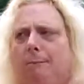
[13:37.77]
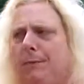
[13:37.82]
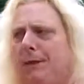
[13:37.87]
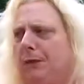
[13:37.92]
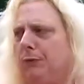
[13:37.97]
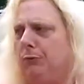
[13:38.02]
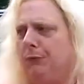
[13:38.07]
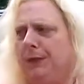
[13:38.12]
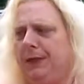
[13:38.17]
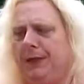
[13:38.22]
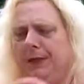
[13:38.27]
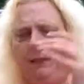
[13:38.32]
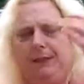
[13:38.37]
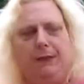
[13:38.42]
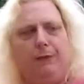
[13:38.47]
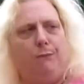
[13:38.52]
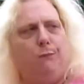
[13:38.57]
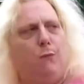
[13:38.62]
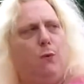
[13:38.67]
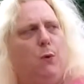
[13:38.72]

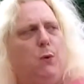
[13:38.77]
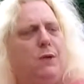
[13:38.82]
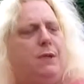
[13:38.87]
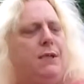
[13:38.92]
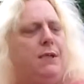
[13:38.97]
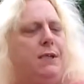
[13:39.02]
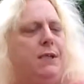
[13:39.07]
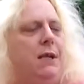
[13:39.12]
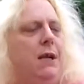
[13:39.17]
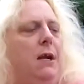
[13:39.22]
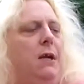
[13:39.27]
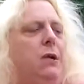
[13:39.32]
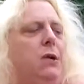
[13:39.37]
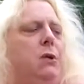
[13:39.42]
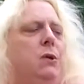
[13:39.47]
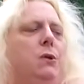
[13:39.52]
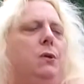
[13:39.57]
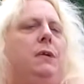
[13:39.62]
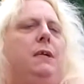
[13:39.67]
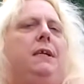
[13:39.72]
between the forces of
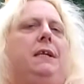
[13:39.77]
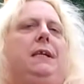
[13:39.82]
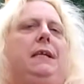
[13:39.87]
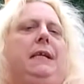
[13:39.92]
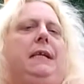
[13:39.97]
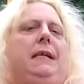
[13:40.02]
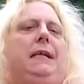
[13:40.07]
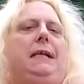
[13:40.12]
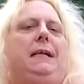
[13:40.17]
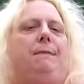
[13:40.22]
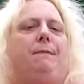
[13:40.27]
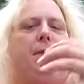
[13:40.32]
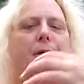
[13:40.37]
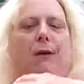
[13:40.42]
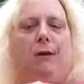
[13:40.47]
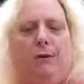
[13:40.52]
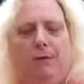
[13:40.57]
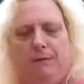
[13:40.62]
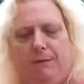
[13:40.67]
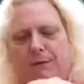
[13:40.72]
good and
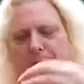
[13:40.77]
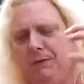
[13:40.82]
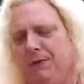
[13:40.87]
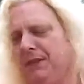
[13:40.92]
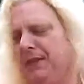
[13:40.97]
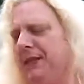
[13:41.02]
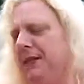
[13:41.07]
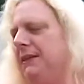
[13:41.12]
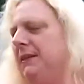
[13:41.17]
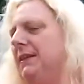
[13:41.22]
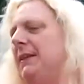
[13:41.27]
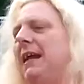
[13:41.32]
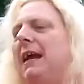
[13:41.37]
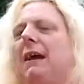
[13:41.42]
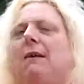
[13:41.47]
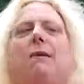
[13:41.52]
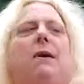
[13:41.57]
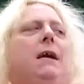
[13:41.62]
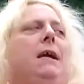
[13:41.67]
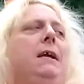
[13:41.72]
evil. We hear
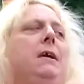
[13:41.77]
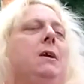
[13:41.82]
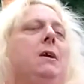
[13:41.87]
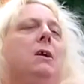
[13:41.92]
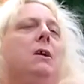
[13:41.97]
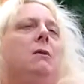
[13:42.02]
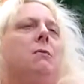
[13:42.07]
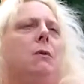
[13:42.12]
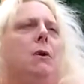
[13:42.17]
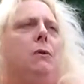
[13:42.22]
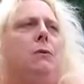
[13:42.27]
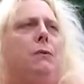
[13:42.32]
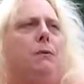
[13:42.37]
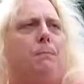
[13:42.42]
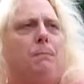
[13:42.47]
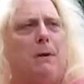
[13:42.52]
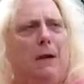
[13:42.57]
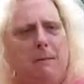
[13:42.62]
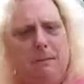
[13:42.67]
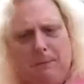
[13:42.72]
that, right? Well,
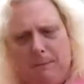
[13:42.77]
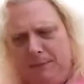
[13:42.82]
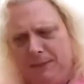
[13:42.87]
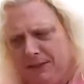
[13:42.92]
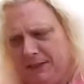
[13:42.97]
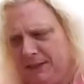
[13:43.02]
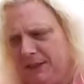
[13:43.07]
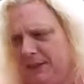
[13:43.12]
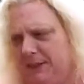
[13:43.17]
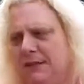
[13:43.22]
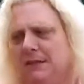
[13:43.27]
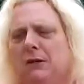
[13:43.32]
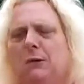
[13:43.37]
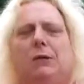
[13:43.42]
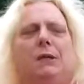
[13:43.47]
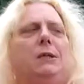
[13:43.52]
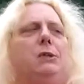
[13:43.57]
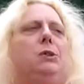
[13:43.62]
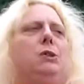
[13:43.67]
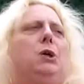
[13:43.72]
the problem is it's
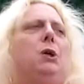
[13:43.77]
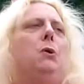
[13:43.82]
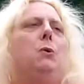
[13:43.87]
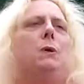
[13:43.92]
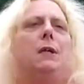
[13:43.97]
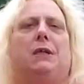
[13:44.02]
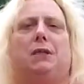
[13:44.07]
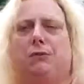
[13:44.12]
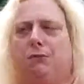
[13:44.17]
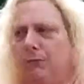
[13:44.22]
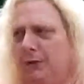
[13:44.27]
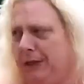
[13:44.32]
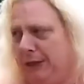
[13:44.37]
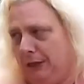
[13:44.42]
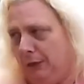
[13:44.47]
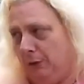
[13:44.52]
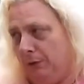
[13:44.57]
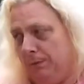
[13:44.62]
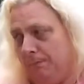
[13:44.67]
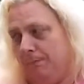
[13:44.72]
not a joke, it's
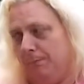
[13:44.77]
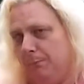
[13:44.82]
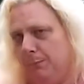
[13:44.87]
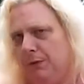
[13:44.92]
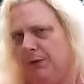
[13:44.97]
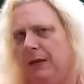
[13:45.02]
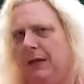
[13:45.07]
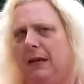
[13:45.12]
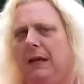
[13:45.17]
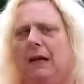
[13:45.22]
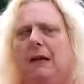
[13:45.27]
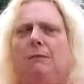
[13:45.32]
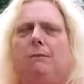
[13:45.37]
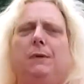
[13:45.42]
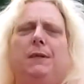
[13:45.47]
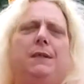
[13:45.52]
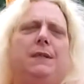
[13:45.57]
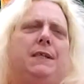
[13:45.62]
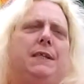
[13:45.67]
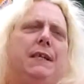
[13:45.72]
real. And
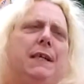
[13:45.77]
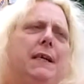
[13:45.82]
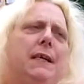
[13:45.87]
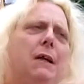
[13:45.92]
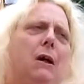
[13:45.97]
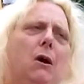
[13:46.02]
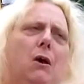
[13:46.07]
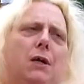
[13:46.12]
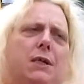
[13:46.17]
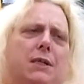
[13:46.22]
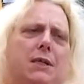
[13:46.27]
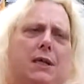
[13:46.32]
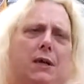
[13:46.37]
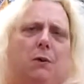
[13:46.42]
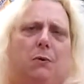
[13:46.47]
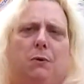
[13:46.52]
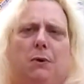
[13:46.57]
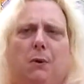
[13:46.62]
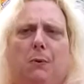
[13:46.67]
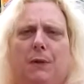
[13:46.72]
we see it
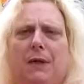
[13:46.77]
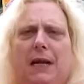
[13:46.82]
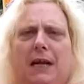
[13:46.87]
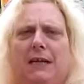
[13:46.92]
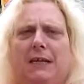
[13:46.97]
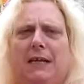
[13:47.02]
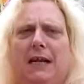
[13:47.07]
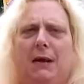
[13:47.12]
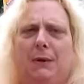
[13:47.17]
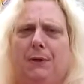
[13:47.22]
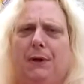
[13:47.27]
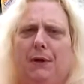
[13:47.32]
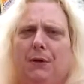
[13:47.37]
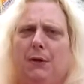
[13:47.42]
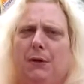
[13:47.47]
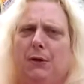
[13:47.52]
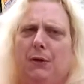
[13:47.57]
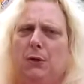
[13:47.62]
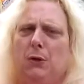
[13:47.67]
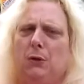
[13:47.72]
also going on now
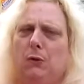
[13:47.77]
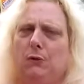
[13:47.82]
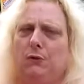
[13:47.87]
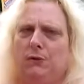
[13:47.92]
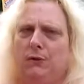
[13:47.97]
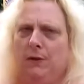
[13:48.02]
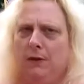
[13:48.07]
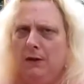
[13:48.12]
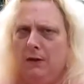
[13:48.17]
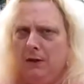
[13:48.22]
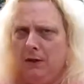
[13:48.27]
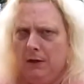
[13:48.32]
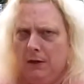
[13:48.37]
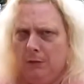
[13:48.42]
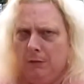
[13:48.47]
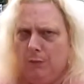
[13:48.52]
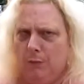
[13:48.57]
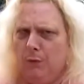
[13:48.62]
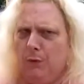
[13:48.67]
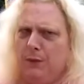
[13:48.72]
here on Earth.
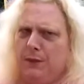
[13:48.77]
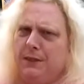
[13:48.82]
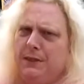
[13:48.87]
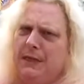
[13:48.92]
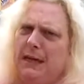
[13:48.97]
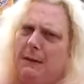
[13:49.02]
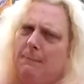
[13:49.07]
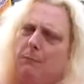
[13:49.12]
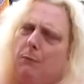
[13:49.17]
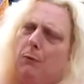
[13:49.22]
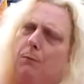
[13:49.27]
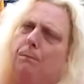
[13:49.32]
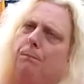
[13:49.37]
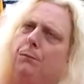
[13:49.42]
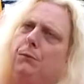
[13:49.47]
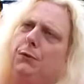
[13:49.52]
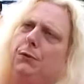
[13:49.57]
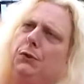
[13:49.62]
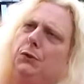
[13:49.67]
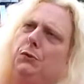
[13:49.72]
For example,
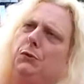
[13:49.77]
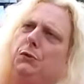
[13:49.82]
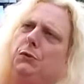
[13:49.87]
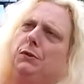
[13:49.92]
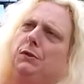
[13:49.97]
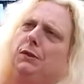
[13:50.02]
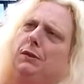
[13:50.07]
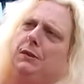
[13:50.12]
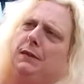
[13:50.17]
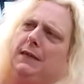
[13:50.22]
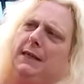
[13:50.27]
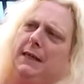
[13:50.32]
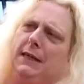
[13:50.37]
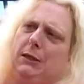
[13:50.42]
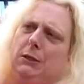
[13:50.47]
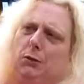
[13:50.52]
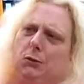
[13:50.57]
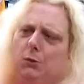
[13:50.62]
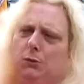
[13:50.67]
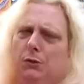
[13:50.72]
you
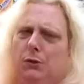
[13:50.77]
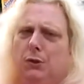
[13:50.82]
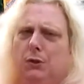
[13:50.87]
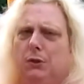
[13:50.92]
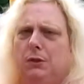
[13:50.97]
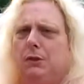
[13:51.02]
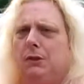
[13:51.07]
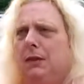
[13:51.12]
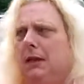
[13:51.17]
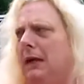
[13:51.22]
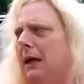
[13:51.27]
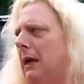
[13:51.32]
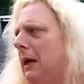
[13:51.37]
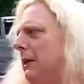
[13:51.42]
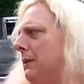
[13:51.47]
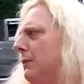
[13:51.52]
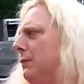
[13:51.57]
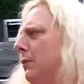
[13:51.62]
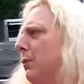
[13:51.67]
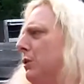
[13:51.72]
take a look
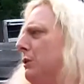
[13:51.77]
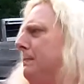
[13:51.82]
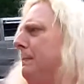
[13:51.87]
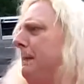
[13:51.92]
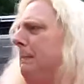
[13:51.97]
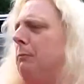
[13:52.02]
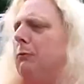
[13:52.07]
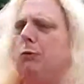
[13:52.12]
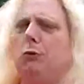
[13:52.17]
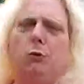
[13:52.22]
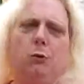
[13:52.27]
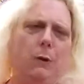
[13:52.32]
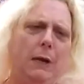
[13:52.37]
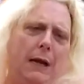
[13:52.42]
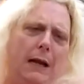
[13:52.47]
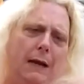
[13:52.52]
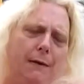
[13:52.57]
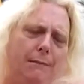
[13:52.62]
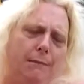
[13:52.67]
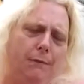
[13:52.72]
at those people who
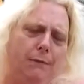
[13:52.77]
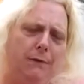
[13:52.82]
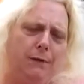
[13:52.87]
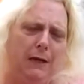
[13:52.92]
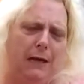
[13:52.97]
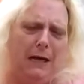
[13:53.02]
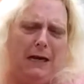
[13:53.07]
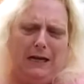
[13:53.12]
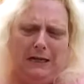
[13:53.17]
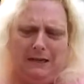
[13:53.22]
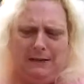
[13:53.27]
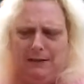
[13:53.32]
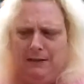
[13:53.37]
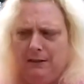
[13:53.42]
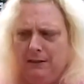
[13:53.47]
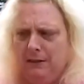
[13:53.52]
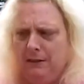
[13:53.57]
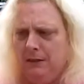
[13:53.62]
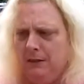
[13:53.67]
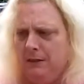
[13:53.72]
have not